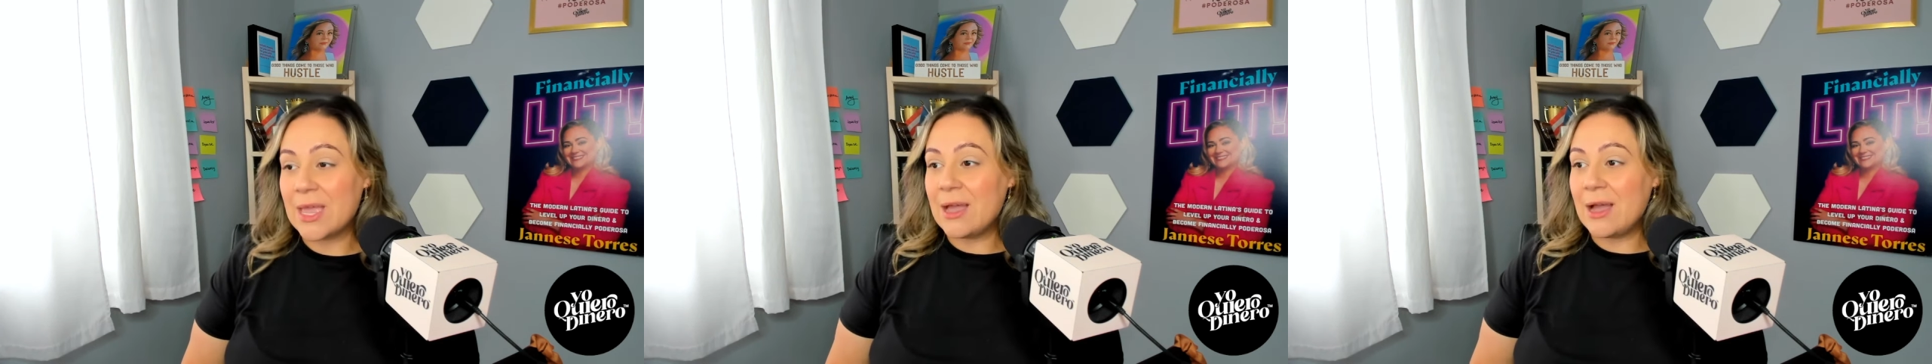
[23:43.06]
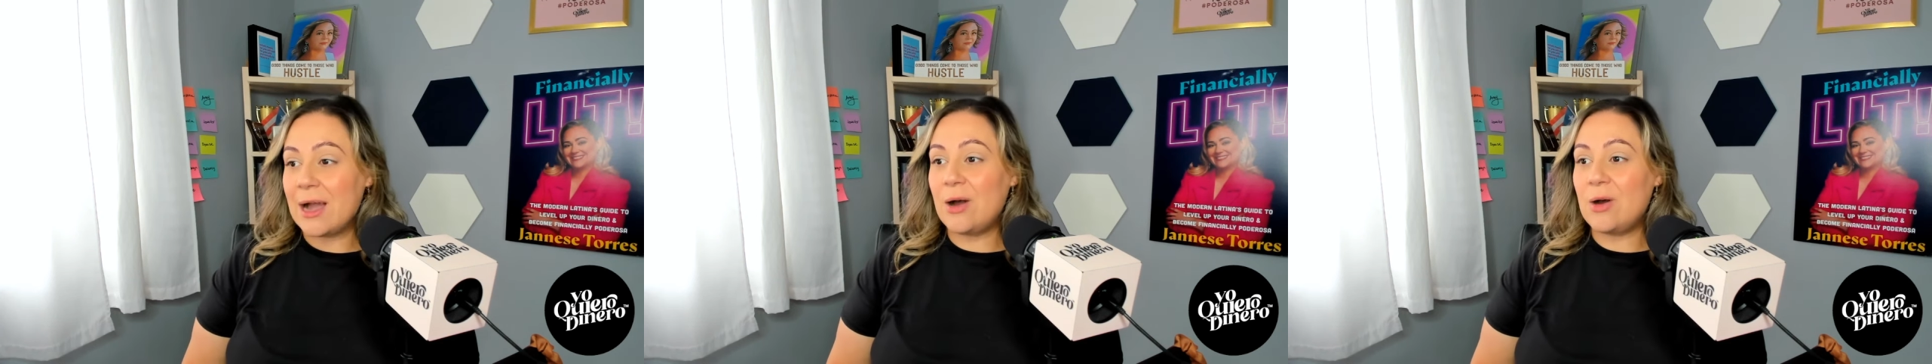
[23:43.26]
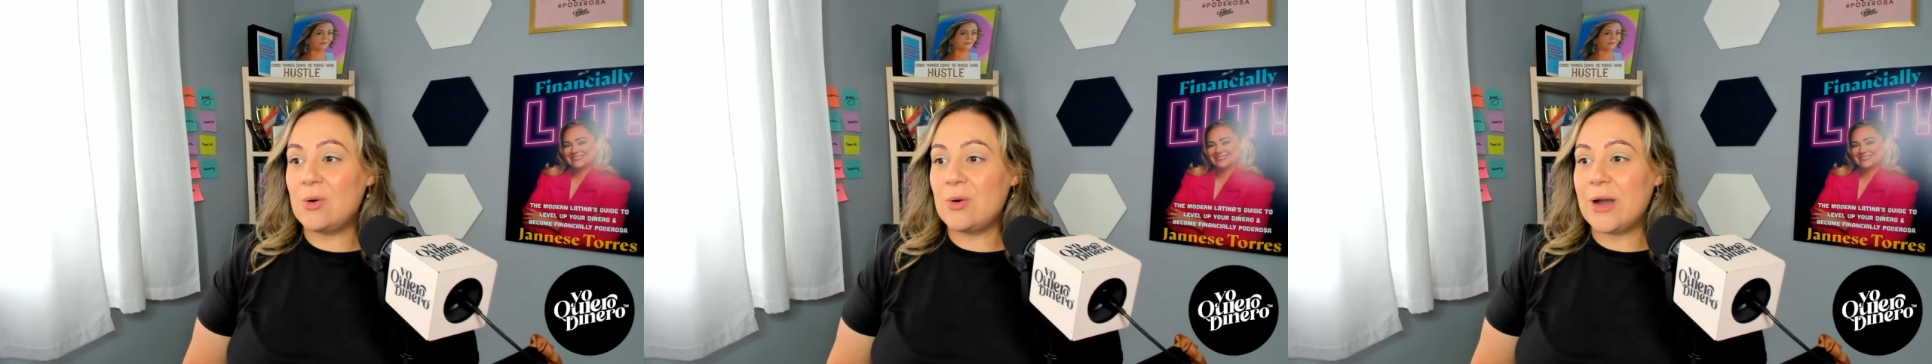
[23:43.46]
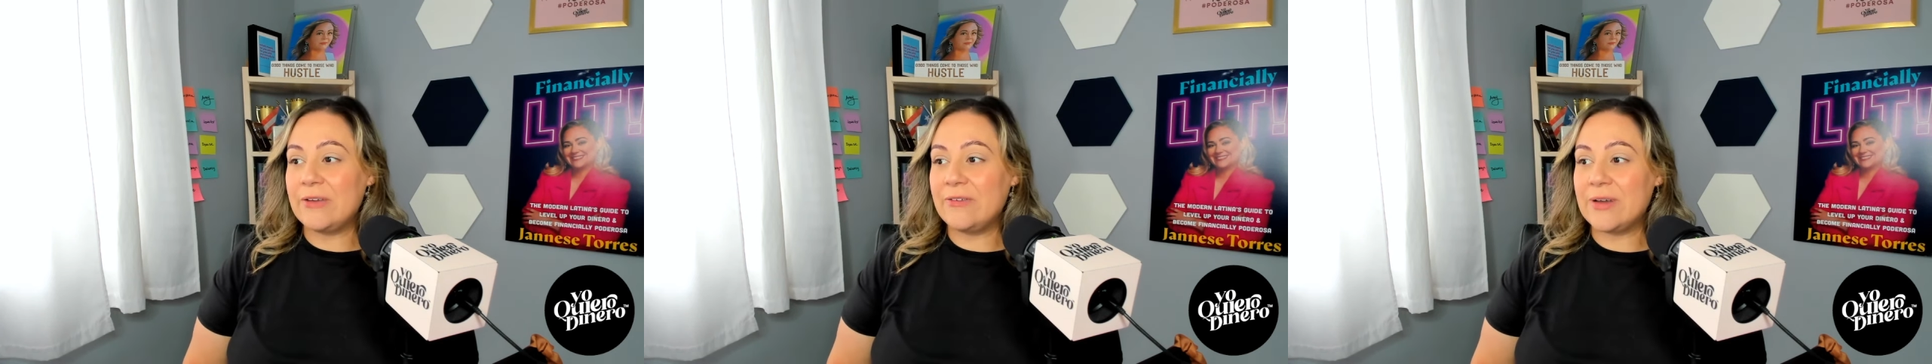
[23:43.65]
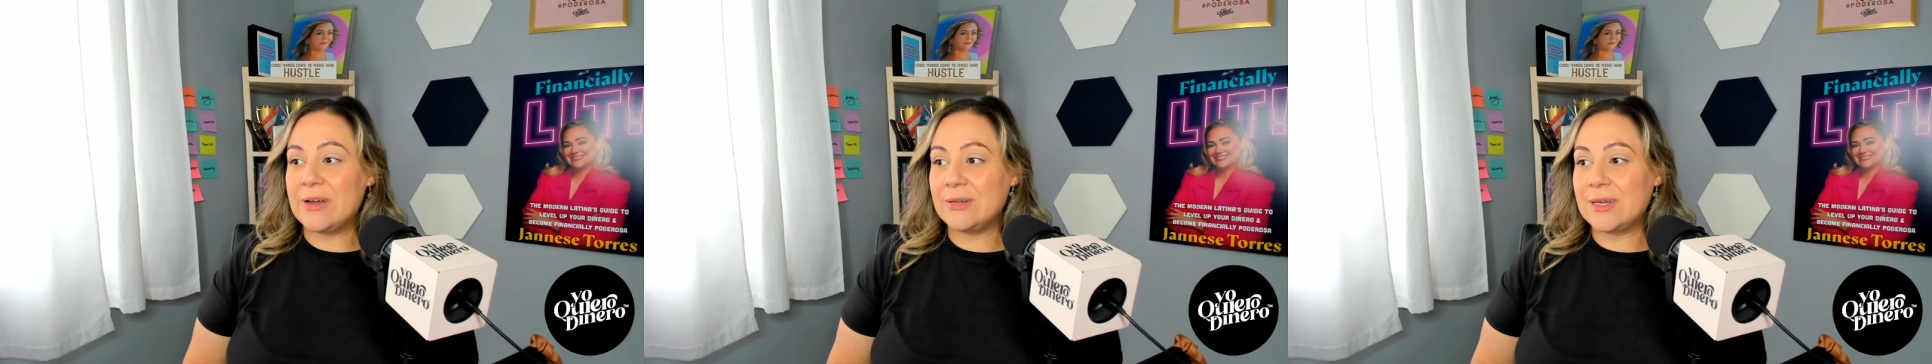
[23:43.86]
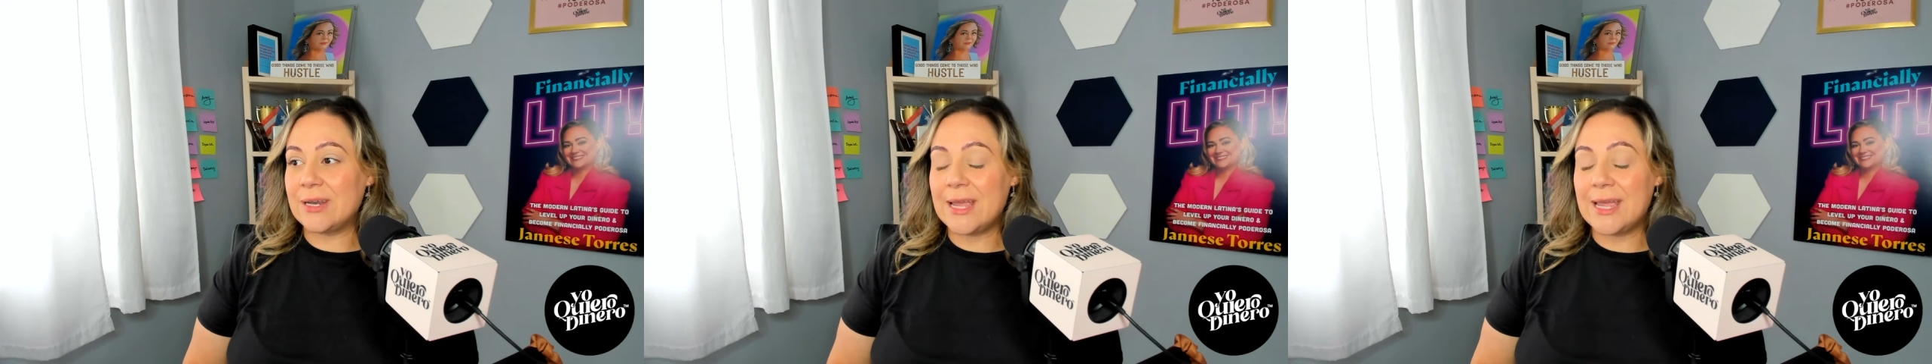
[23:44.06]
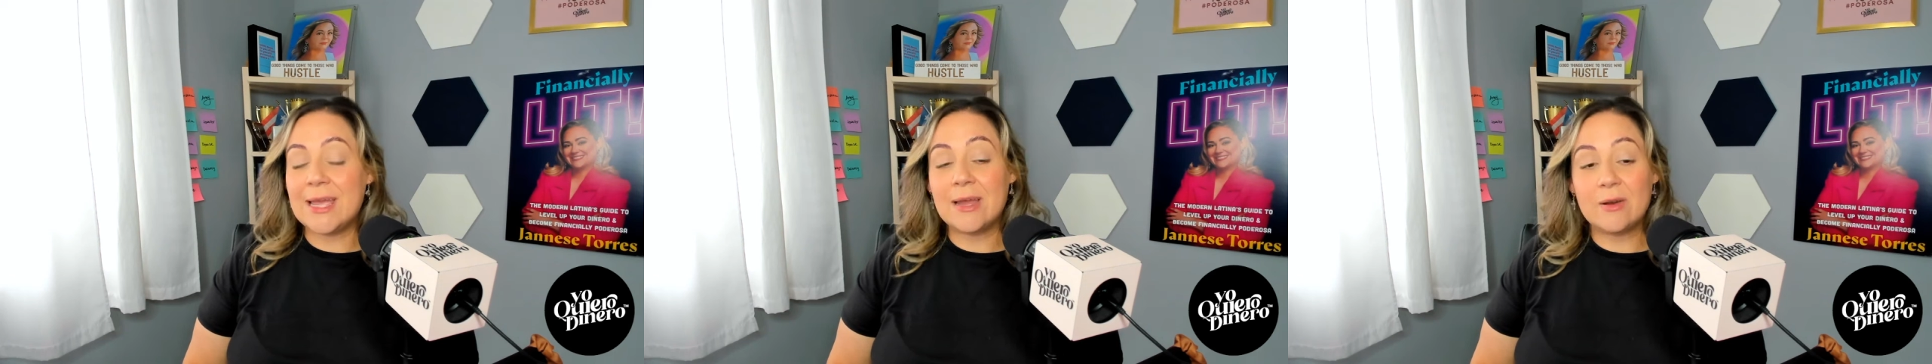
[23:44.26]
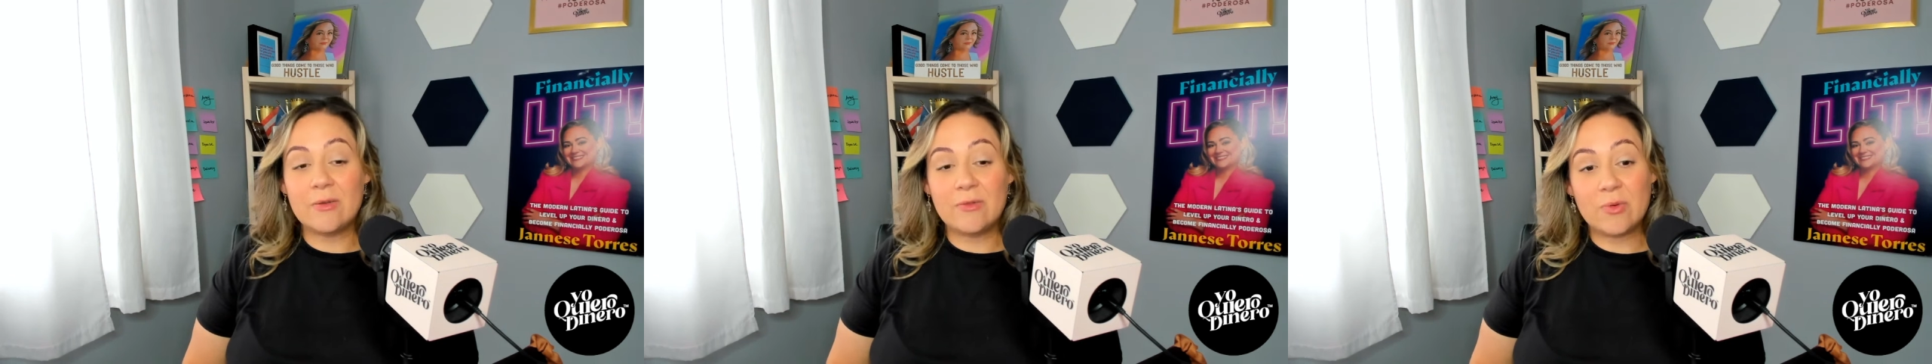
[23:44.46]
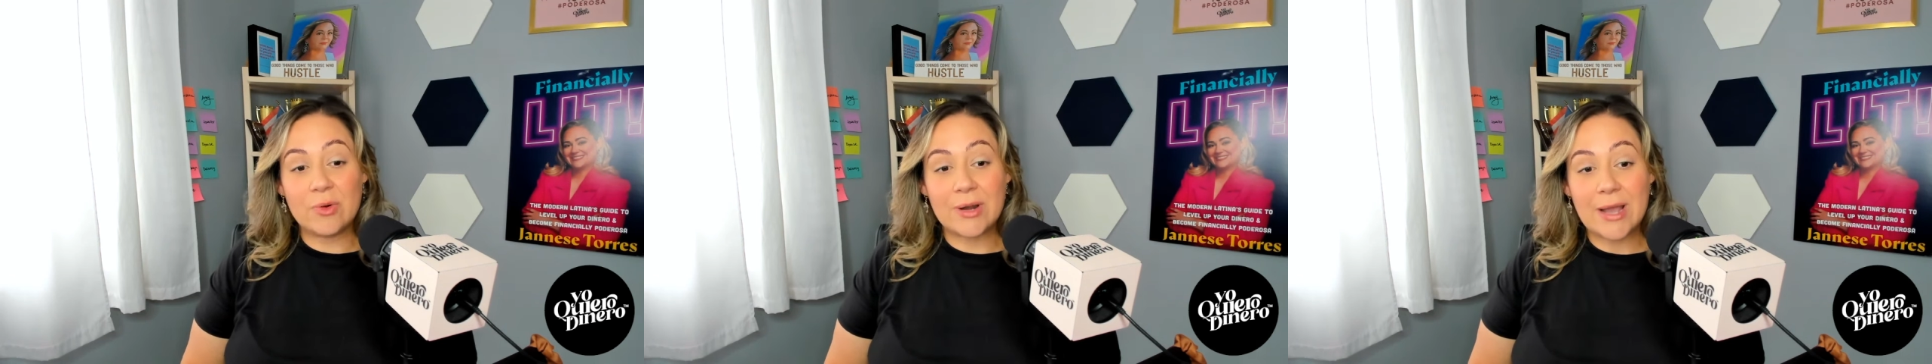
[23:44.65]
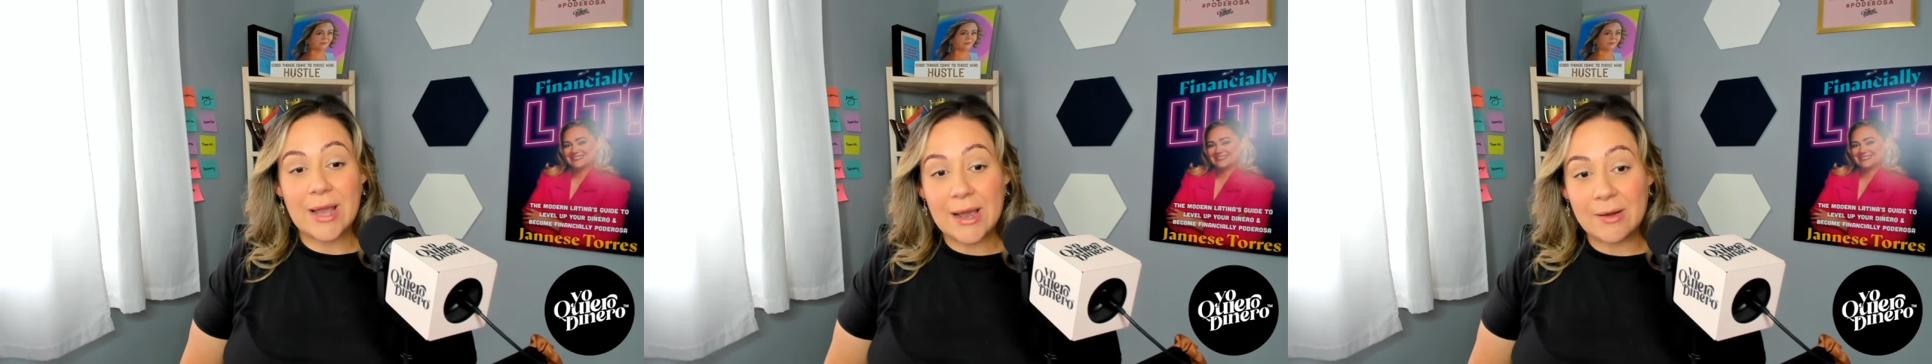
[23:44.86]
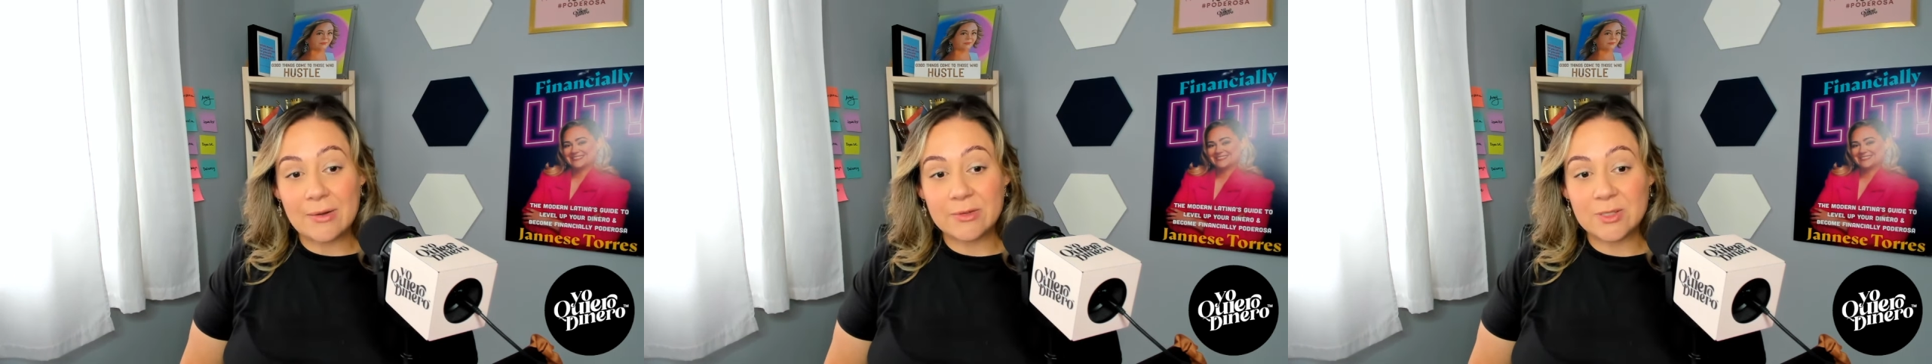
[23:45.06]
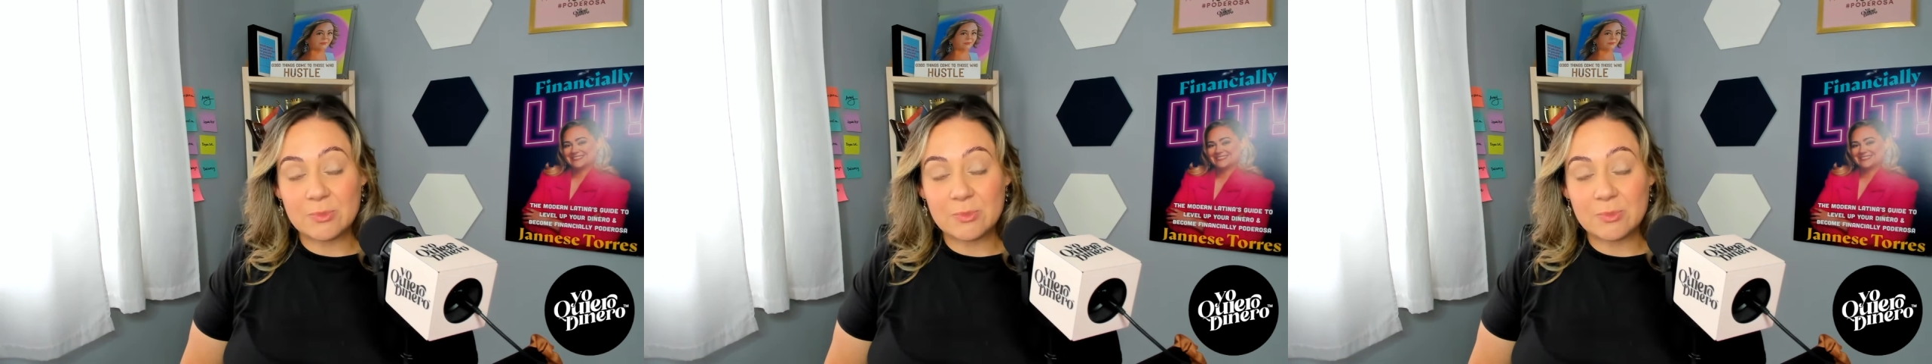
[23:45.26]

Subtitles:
Oh, I found out I can't afford a house